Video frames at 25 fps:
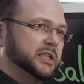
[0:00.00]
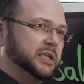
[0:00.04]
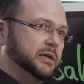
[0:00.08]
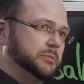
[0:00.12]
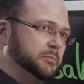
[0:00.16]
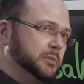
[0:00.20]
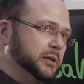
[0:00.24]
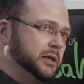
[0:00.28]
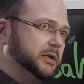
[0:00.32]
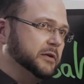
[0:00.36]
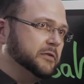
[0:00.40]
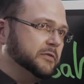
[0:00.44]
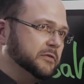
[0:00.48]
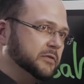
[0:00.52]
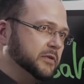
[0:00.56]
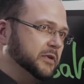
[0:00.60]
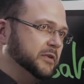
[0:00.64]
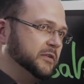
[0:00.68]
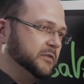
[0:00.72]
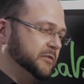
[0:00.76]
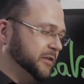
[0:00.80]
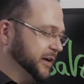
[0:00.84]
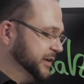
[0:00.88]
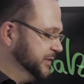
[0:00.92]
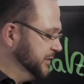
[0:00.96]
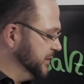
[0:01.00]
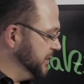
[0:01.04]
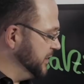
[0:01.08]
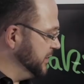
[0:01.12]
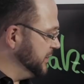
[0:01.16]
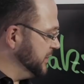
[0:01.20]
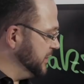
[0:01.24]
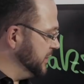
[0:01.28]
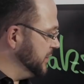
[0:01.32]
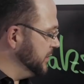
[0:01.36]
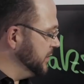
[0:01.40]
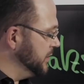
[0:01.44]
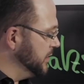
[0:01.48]
the photovoltaic
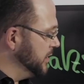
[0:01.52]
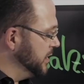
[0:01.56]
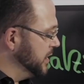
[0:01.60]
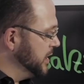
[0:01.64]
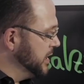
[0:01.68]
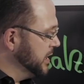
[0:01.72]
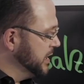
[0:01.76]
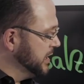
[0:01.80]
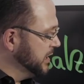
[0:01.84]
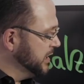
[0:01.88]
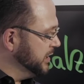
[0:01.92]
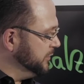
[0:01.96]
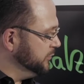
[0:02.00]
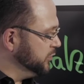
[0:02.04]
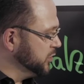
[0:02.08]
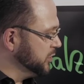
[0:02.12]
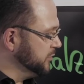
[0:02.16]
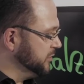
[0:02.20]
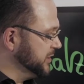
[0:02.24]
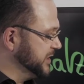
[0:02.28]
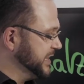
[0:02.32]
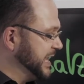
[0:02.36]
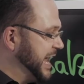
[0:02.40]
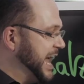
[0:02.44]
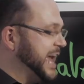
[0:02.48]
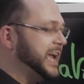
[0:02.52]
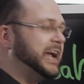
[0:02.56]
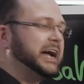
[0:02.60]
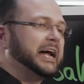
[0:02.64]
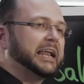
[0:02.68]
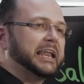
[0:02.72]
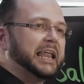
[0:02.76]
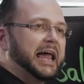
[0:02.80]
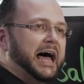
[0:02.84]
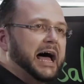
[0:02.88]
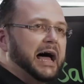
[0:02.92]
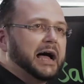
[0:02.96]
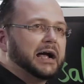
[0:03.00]
installation, or other
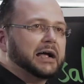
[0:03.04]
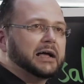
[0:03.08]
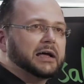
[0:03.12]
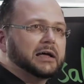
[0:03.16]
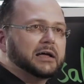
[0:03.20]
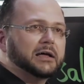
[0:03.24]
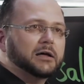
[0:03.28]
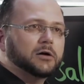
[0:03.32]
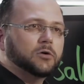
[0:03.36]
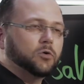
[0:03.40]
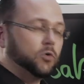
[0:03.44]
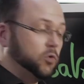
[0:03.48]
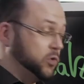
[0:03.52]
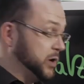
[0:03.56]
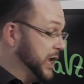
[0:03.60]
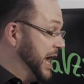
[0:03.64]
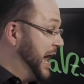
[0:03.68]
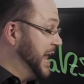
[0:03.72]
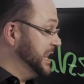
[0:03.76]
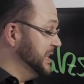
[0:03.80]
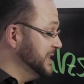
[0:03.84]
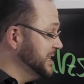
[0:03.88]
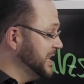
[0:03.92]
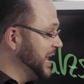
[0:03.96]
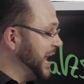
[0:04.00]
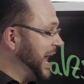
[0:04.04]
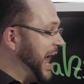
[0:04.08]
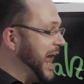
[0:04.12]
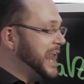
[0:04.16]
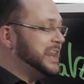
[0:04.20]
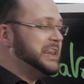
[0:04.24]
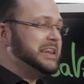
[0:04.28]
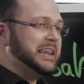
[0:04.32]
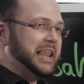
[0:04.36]
systems like diesel generators